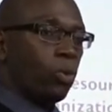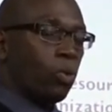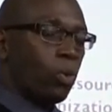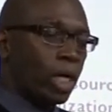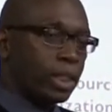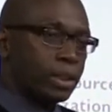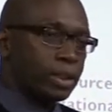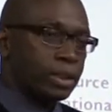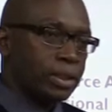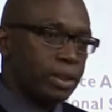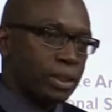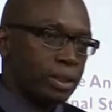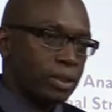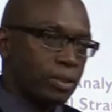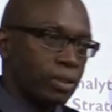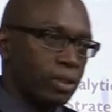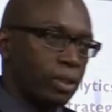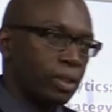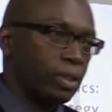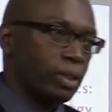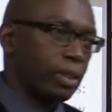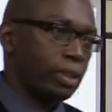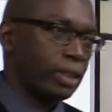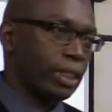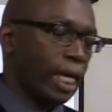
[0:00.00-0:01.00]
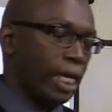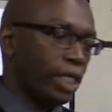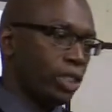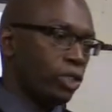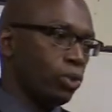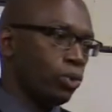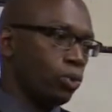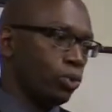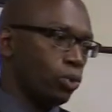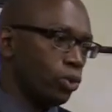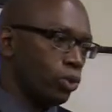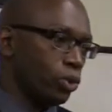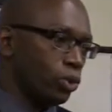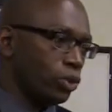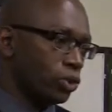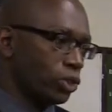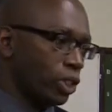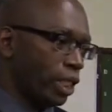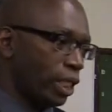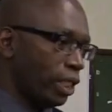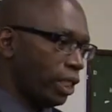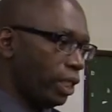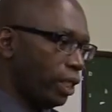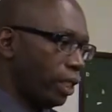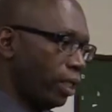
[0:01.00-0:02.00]
What can you
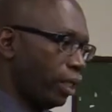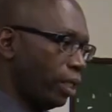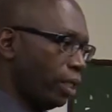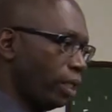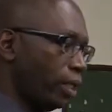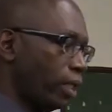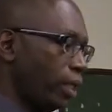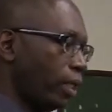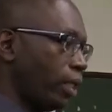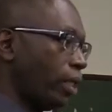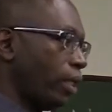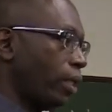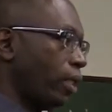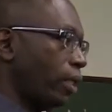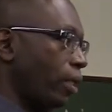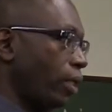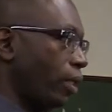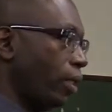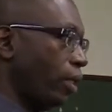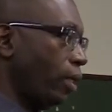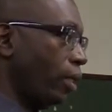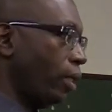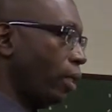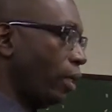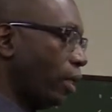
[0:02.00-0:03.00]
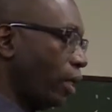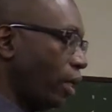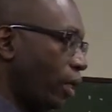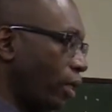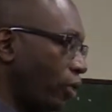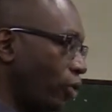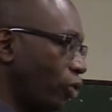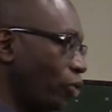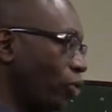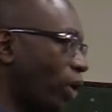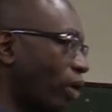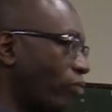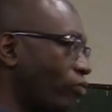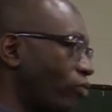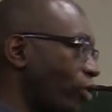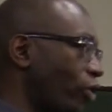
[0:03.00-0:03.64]
say you have